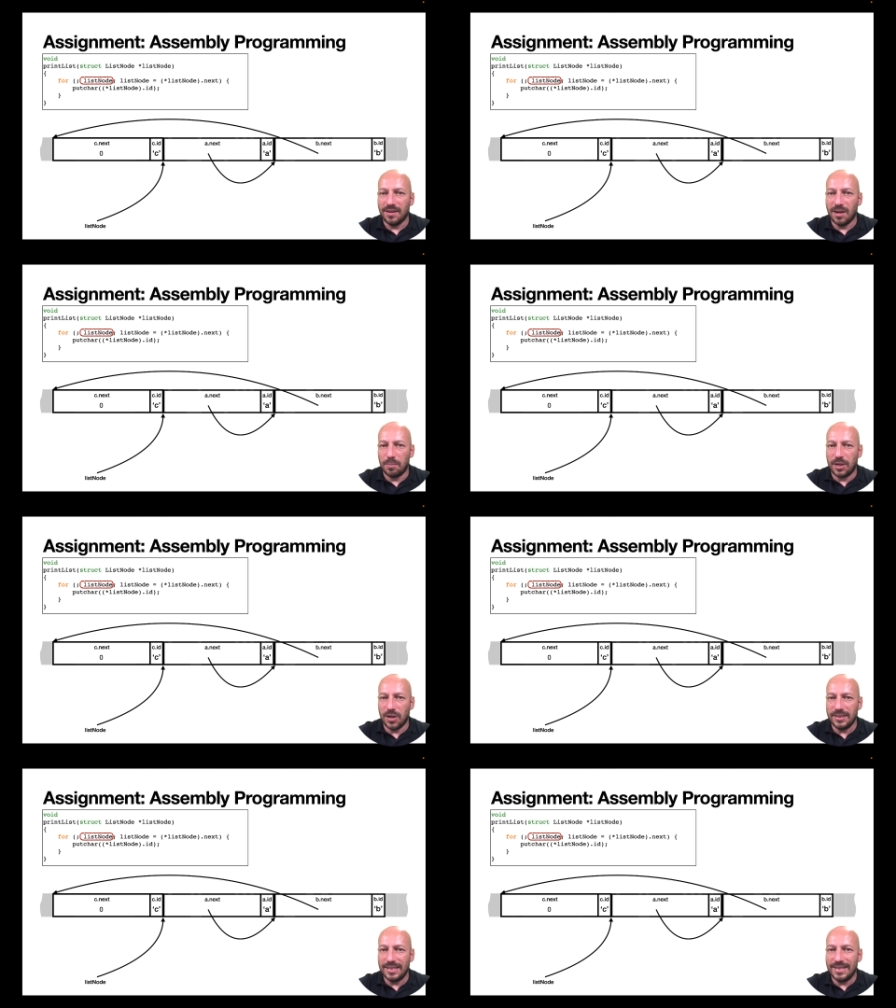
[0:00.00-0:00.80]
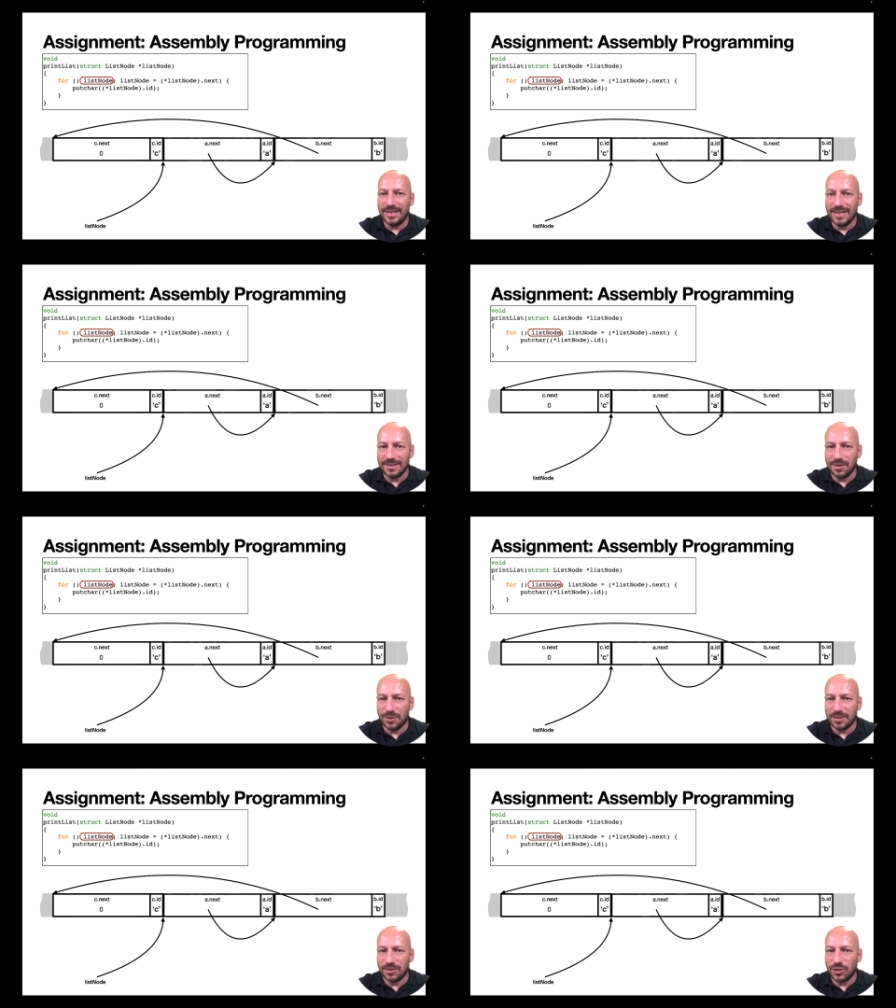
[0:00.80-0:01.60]
Now, because list
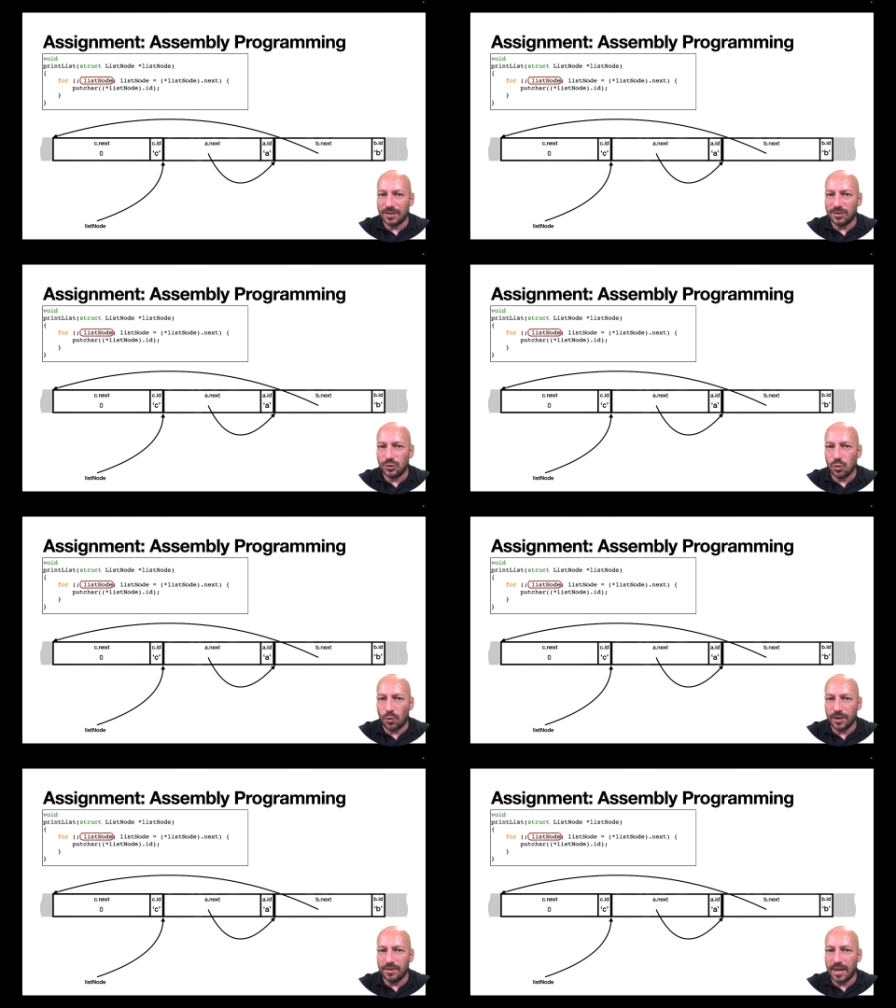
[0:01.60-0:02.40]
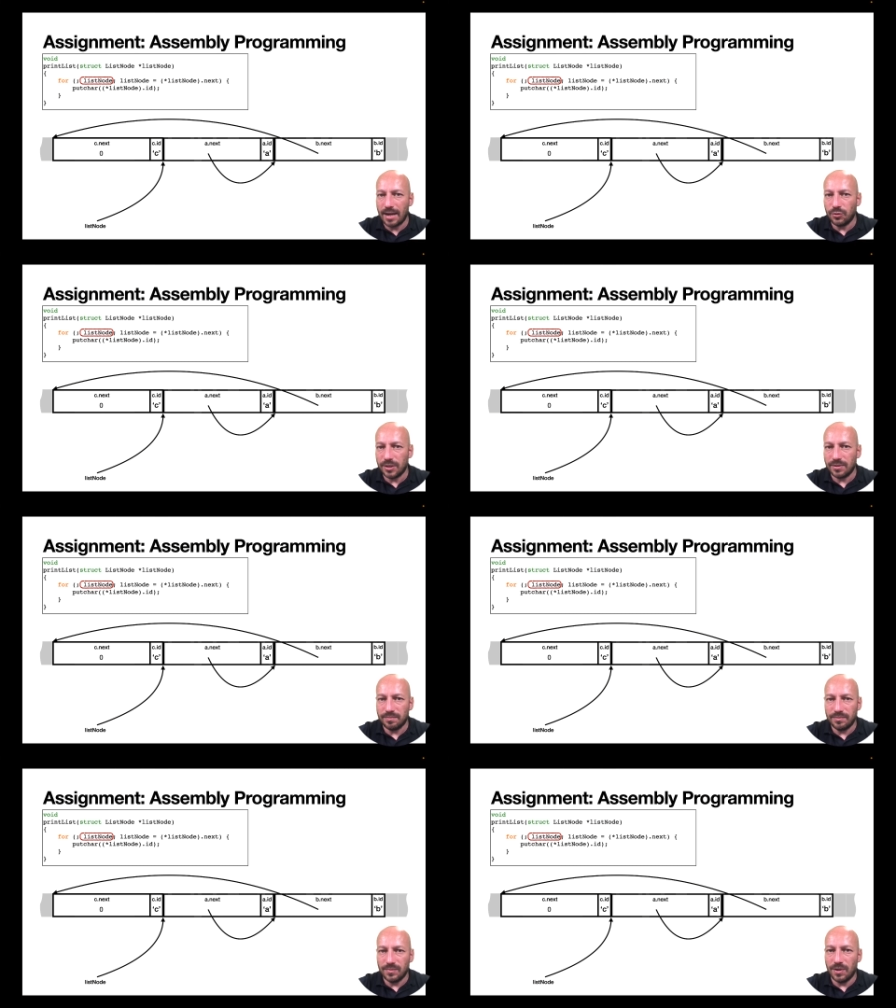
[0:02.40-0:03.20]
node is just storing the address
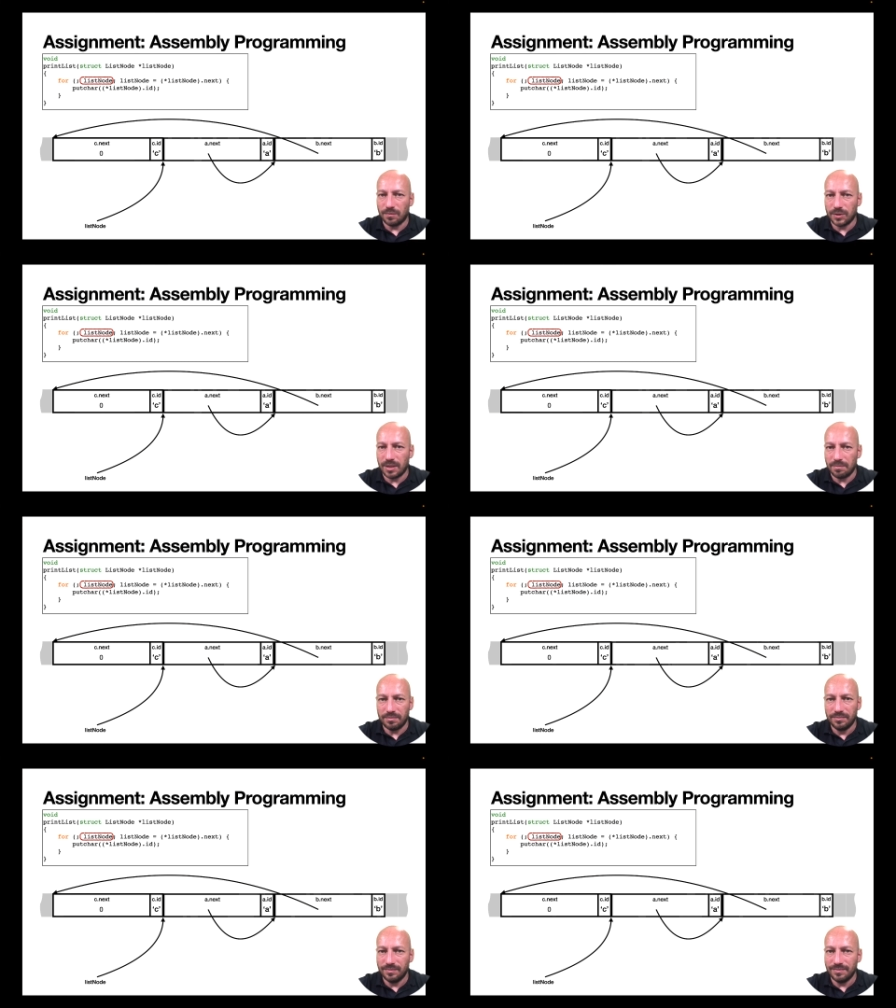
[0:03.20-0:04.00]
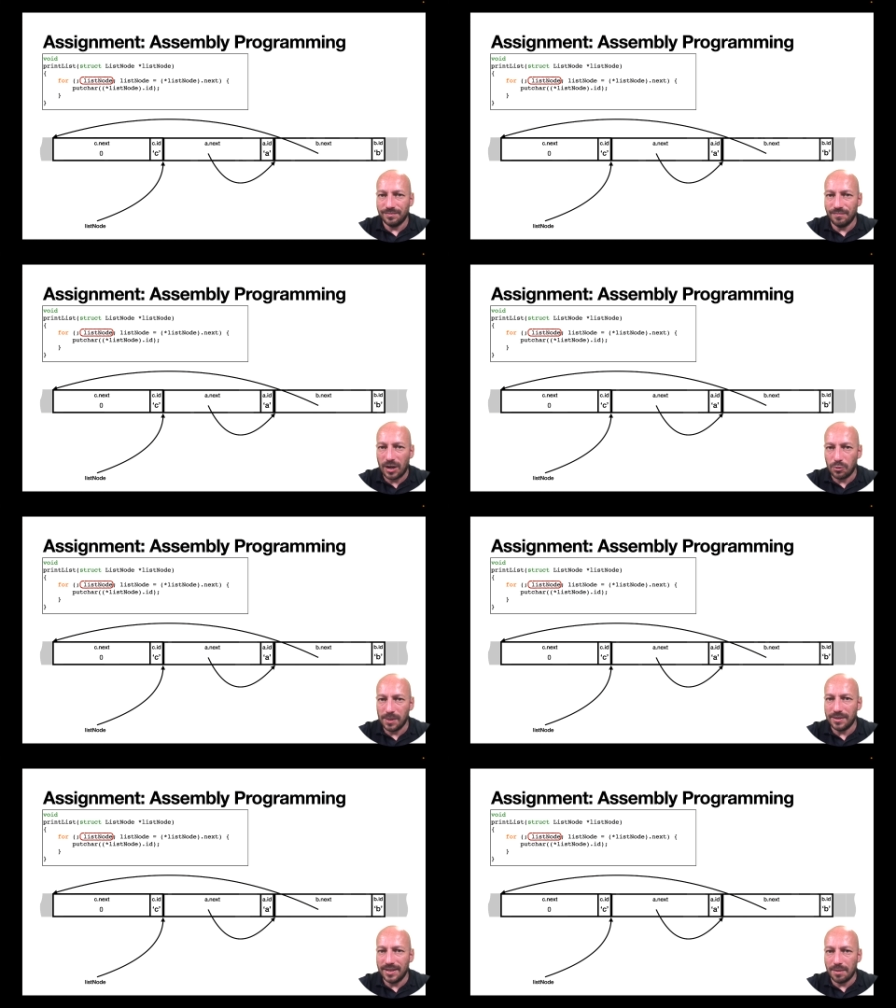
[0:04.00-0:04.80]
of some
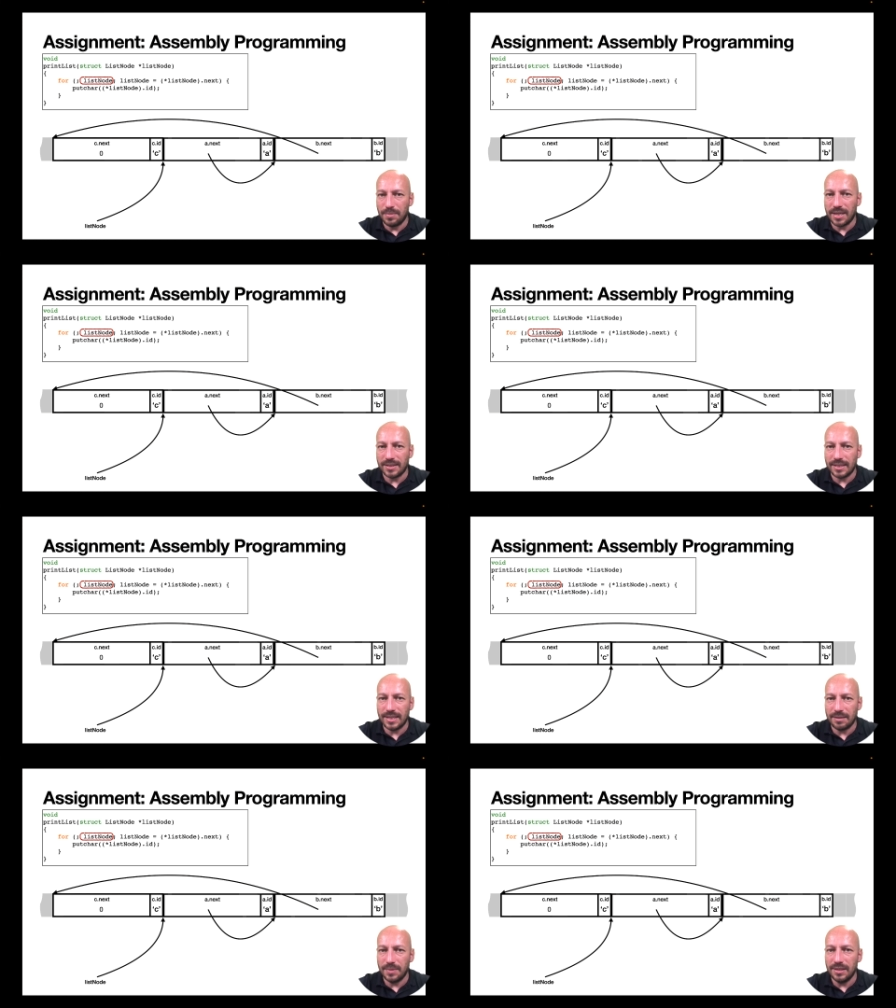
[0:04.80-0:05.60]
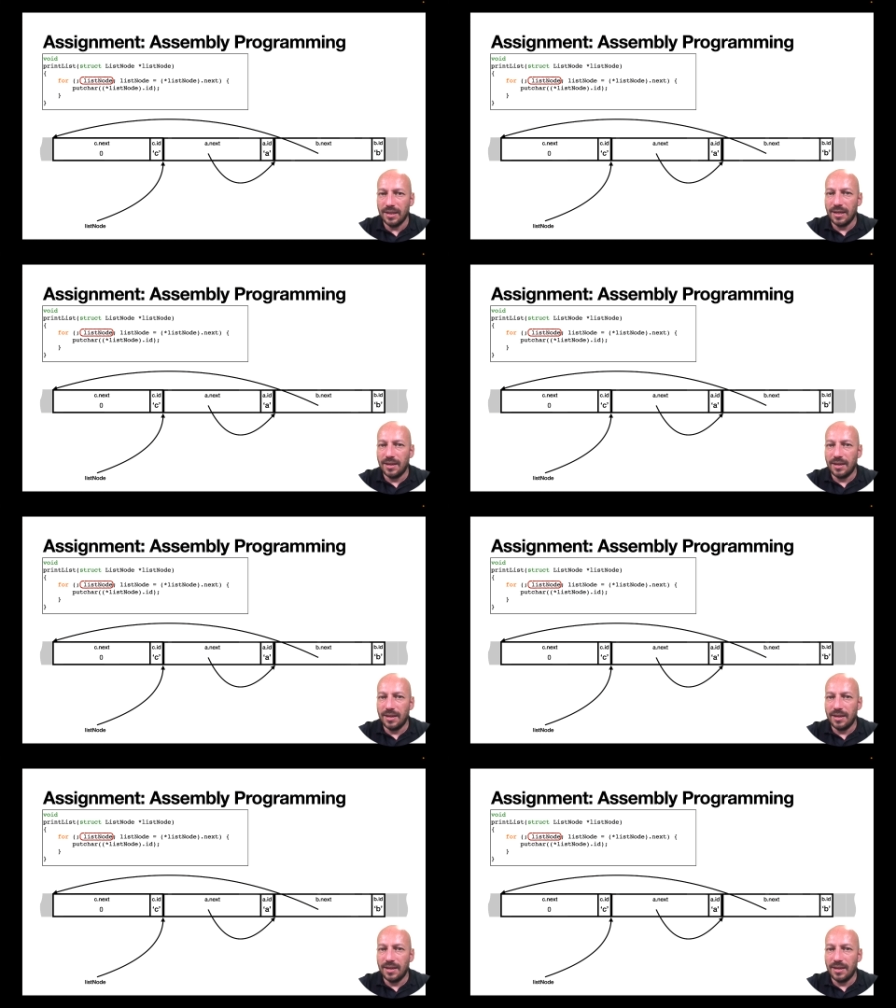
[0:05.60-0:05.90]
variable in the BSS segment,